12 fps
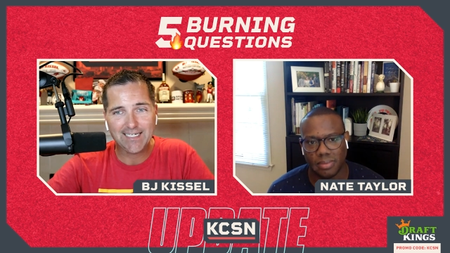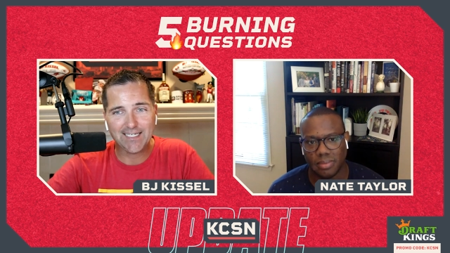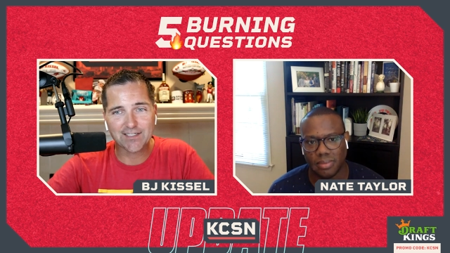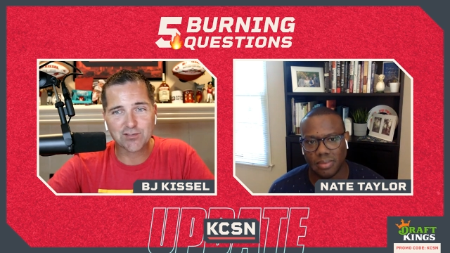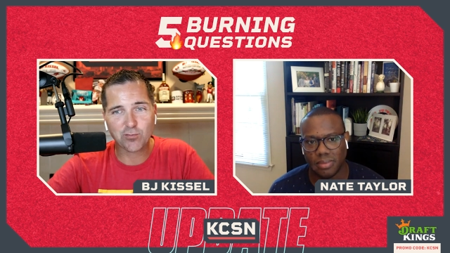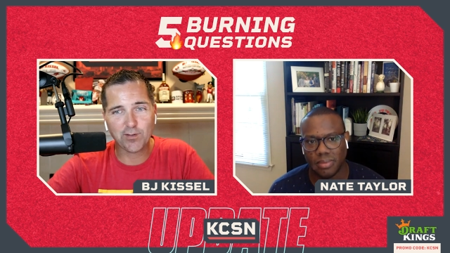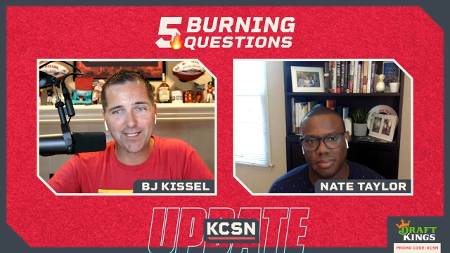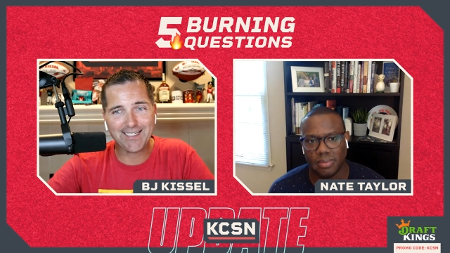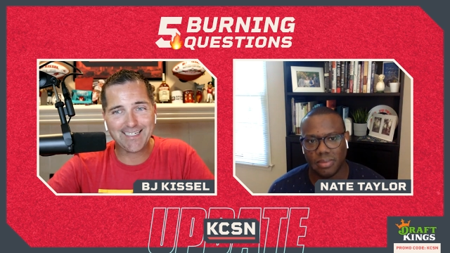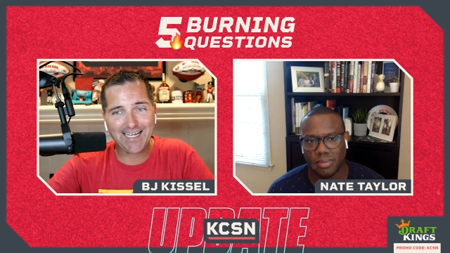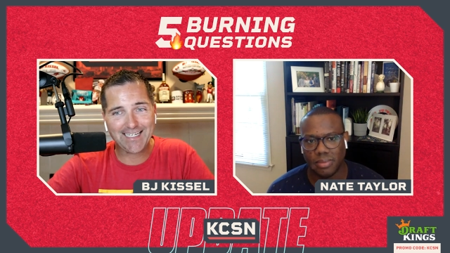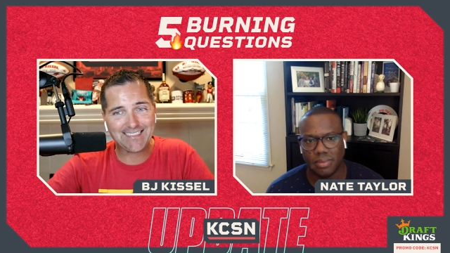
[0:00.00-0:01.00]
Speaker 1: in
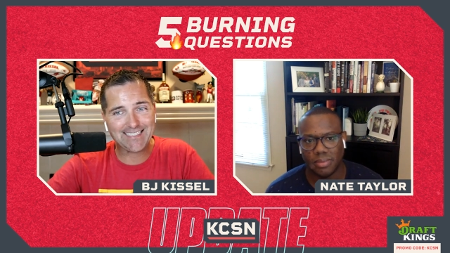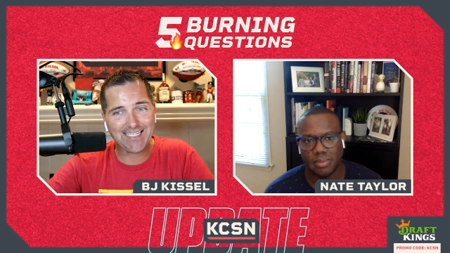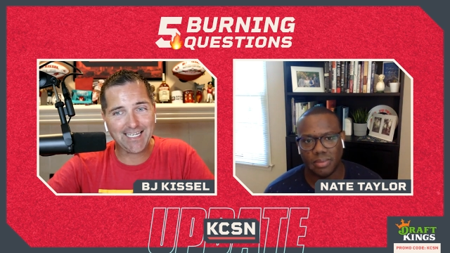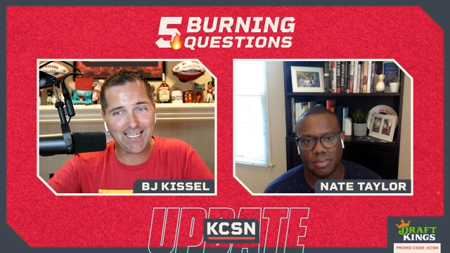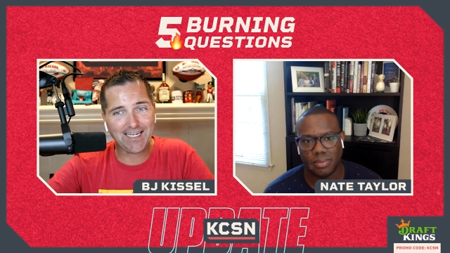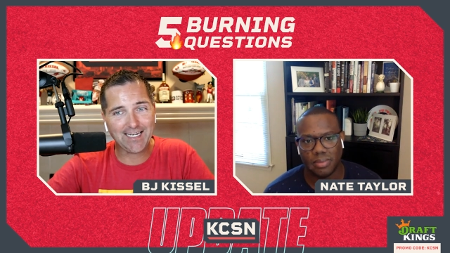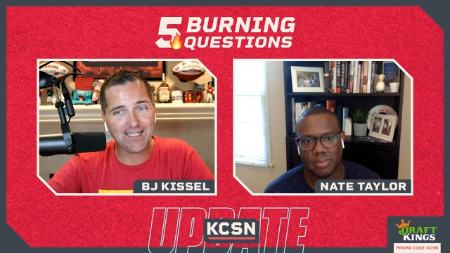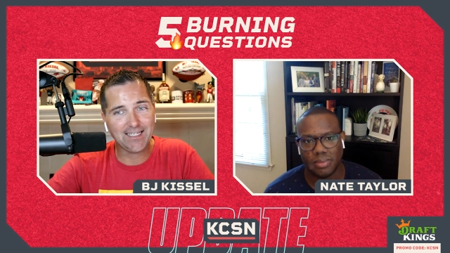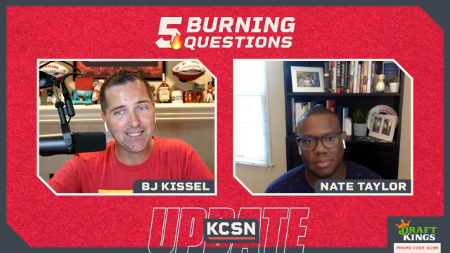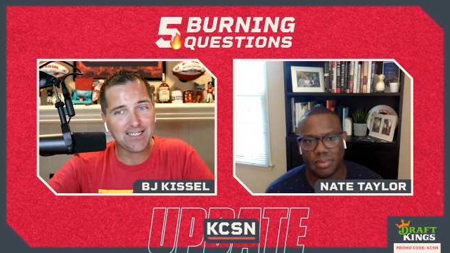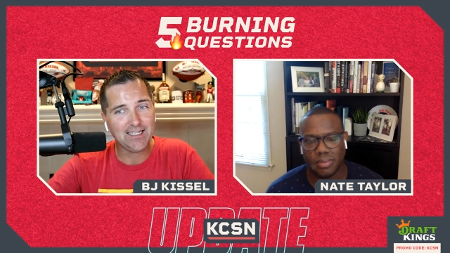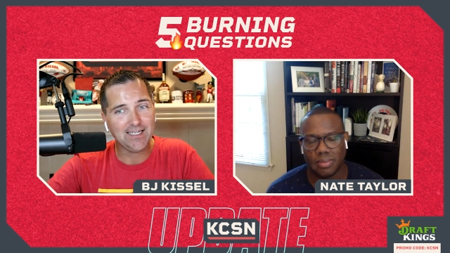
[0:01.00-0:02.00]
2019.
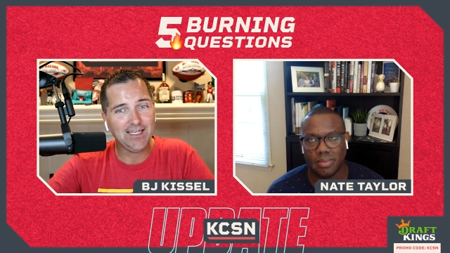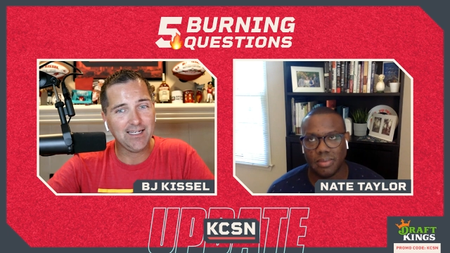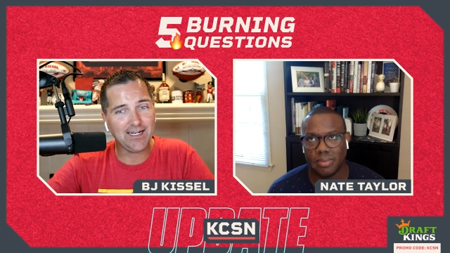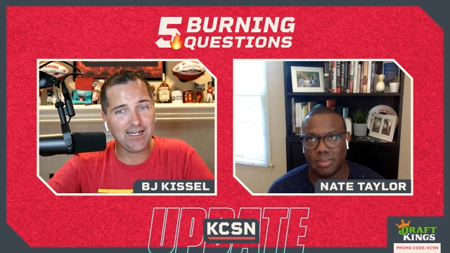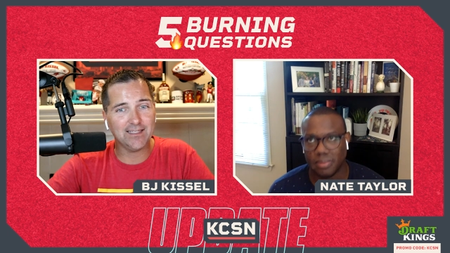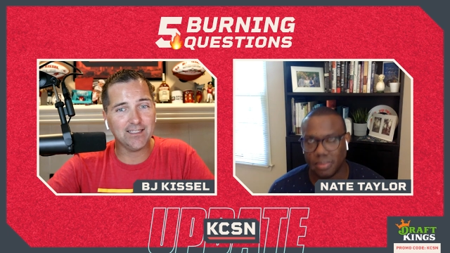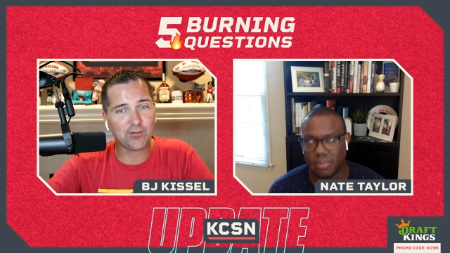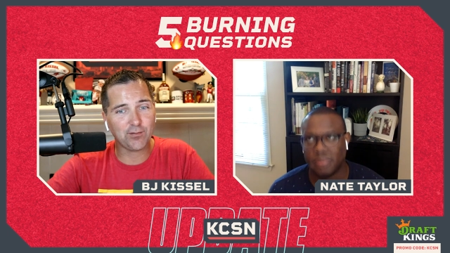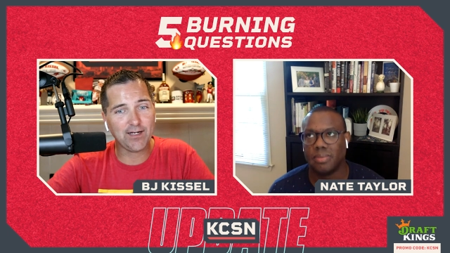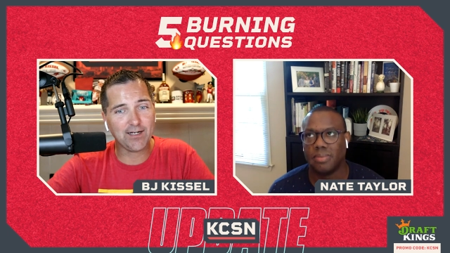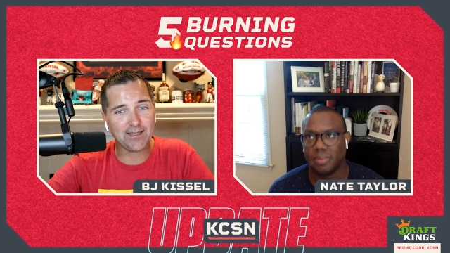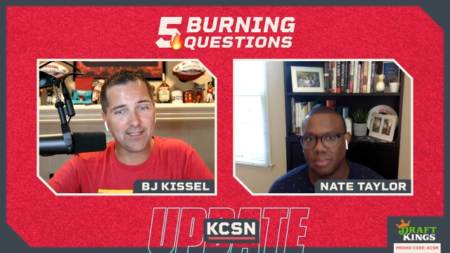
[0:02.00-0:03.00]
Nate, I think you're
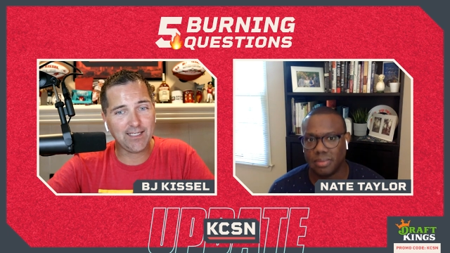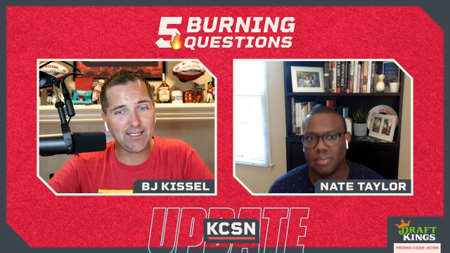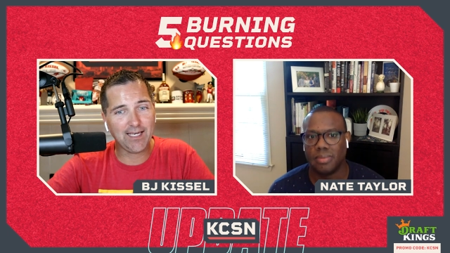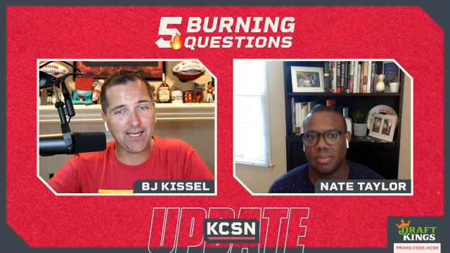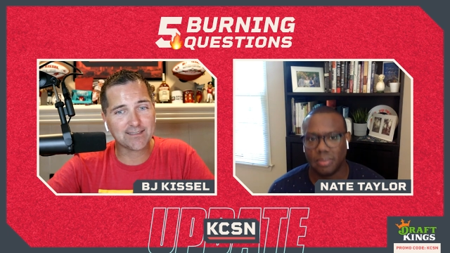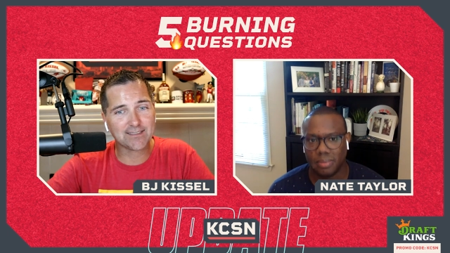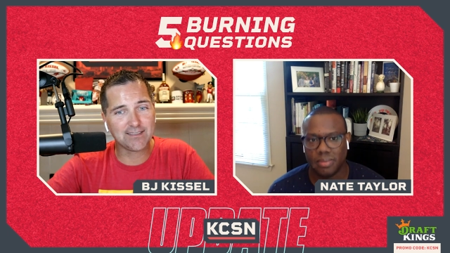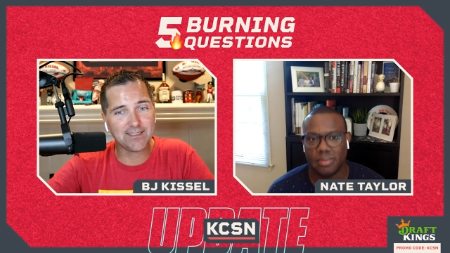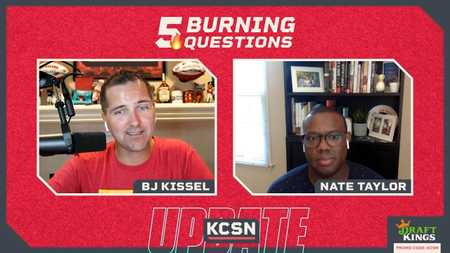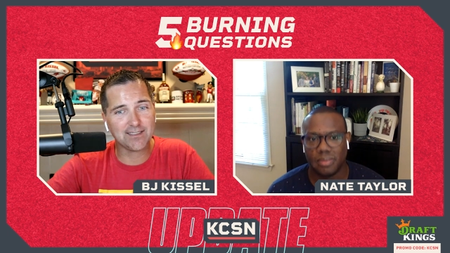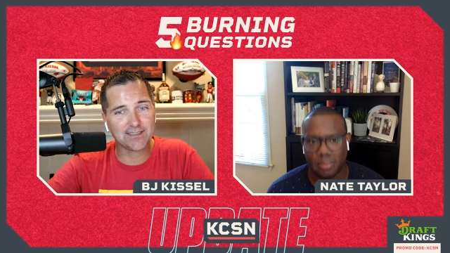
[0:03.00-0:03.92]
right. I think he hasn't done